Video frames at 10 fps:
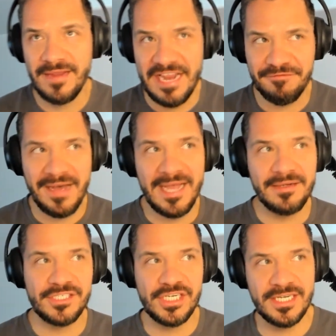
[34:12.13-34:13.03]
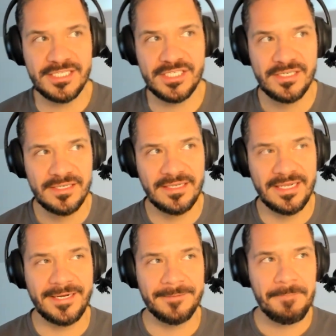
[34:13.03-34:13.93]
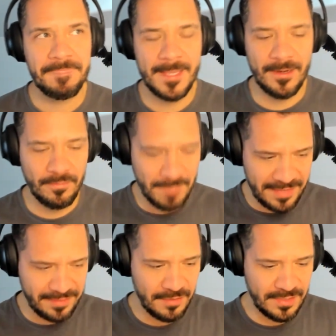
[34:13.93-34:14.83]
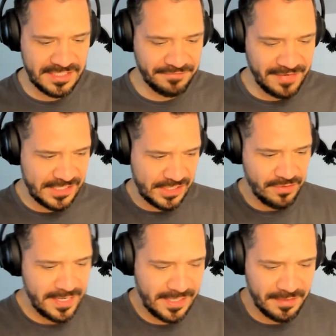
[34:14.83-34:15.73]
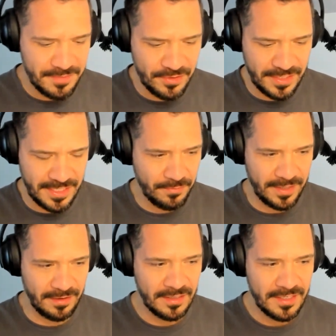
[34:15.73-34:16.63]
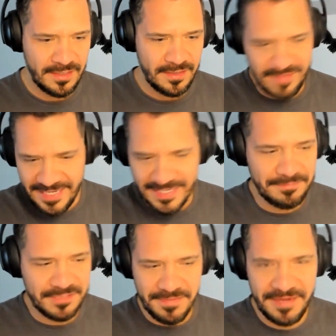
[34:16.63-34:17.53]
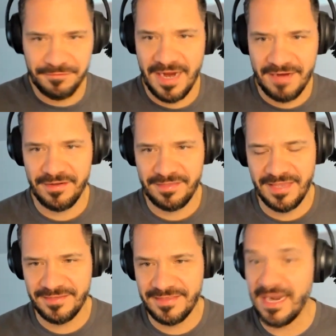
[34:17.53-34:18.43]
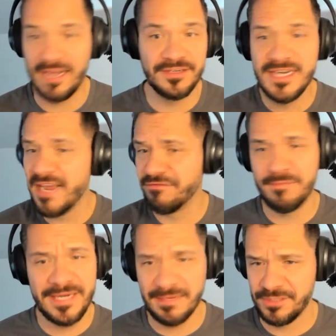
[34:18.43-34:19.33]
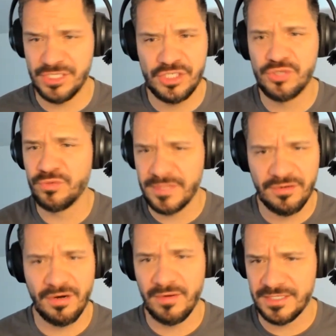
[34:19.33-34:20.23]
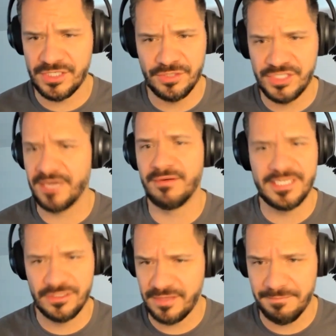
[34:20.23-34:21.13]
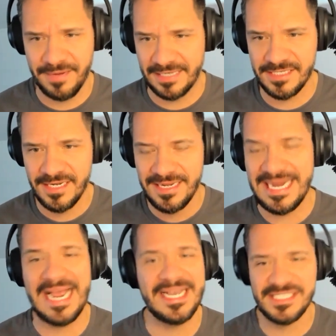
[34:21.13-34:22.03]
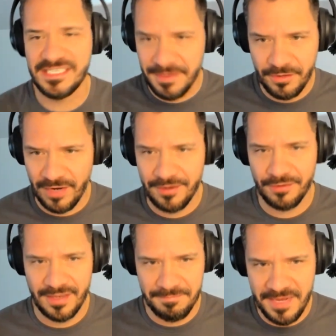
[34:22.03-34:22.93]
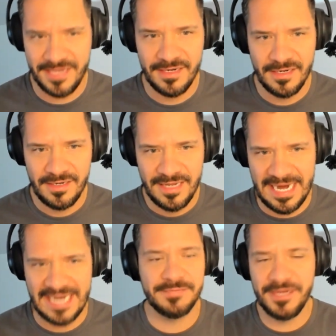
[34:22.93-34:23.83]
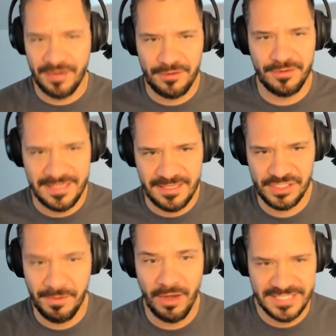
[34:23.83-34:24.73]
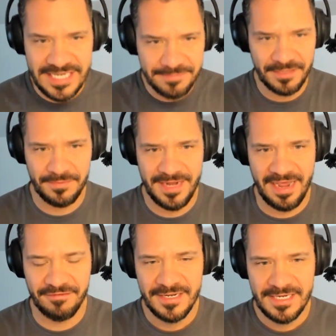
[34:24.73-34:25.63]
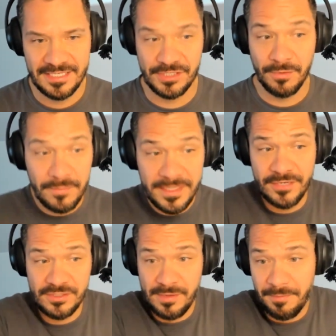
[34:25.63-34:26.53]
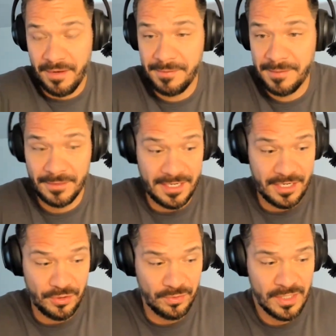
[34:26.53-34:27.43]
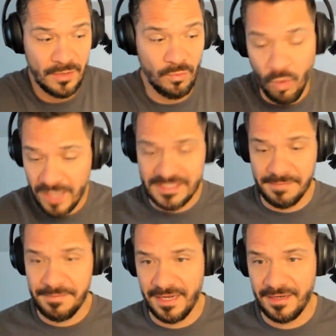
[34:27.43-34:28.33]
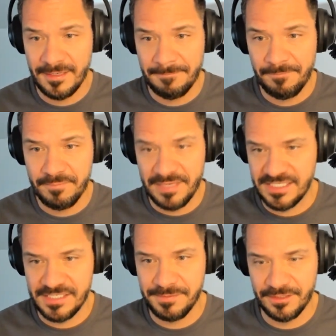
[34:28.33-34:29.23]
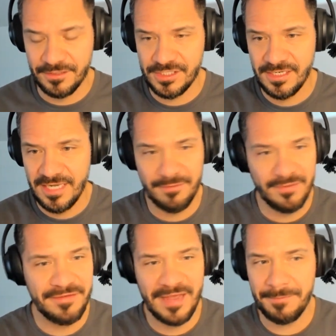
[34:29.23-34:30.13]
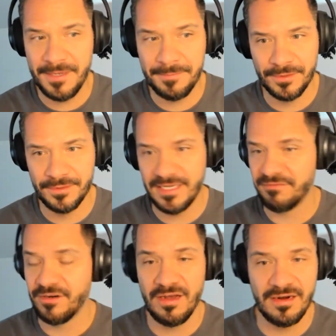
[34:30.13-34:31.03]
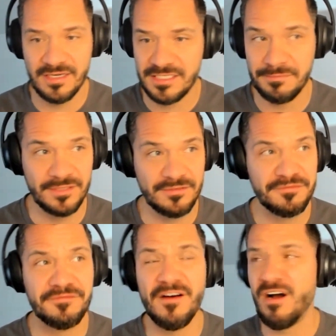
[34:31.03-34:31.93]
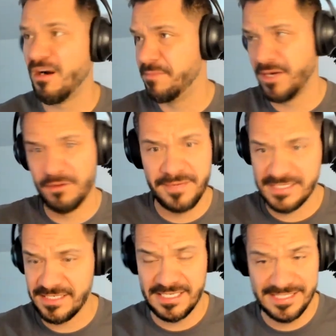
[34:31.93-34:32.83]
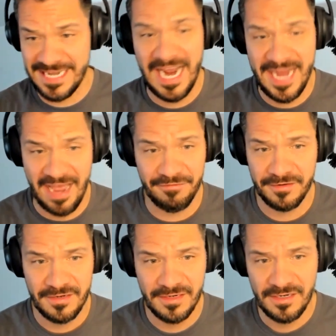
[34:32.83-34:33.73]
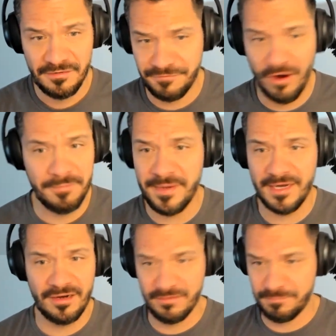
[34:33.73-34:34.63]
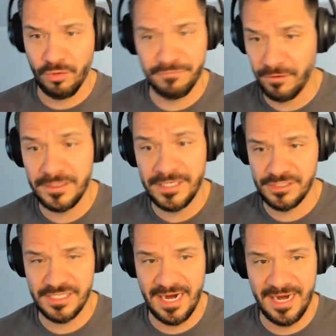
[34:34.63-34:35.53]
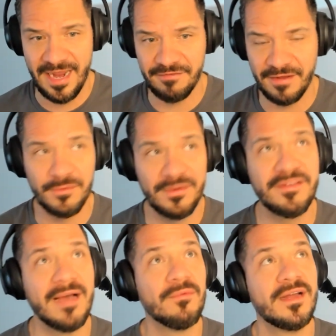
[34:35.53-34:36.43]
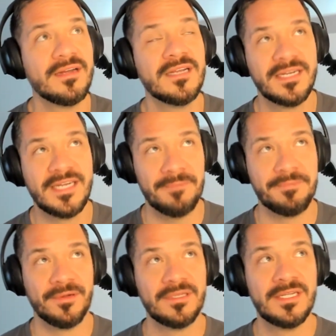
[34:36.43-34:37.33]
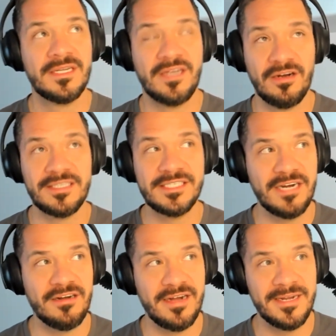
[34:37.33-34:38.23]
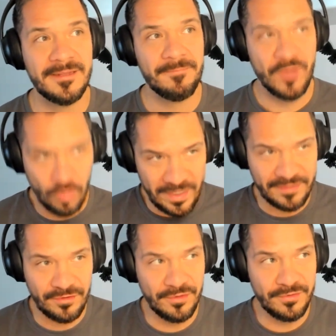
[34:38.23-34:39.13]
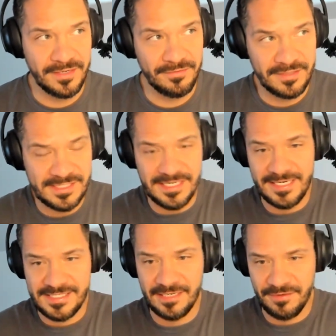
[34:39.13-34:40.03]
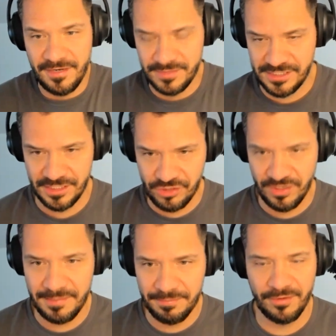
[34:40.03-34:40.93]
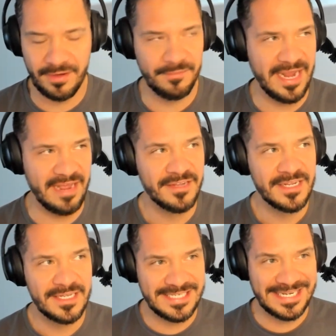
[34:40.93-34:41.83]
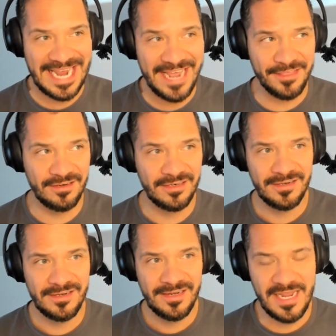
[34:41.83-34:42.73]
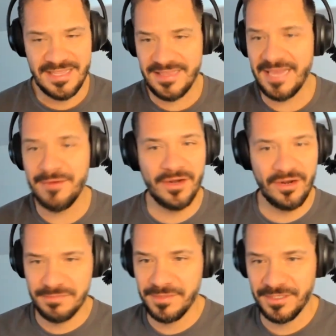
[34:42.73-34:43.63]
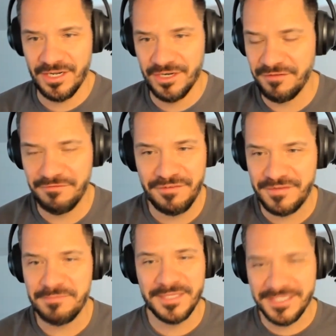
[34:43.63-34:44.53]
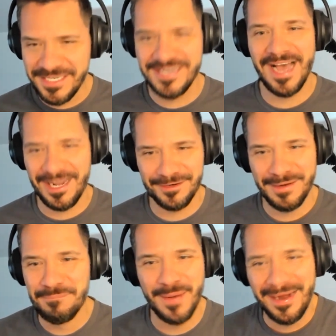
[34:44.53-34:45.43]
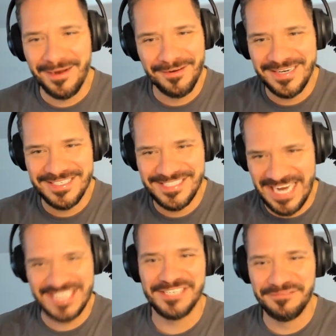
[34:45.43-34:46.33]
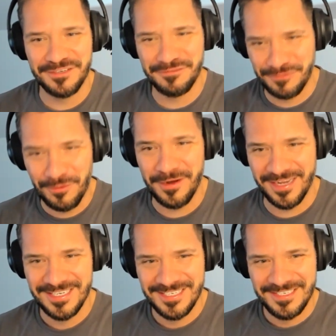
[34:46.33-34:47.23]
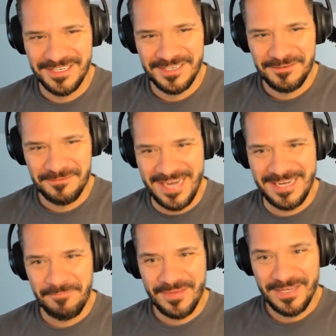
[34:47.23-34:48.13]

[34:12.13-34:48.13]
if I just, like, you know, my thought was, if I just create a community where they come to me for everything, then I'll never be able to truly grow it to generational impact. It has to be greater than me. It has to be greater than the small team that we have. And so what we do is we bring people in who want to be business builders. And we've had people that have gone on to build far bigger businesses than I have, far bigger portfolios than I have. I mean, we've got one couple, Carly and Jared, who went through the Real Estate Accelerator, which is a training program we have together. And then they went on to build a $150 million empire in Jacksonville, Florida, right?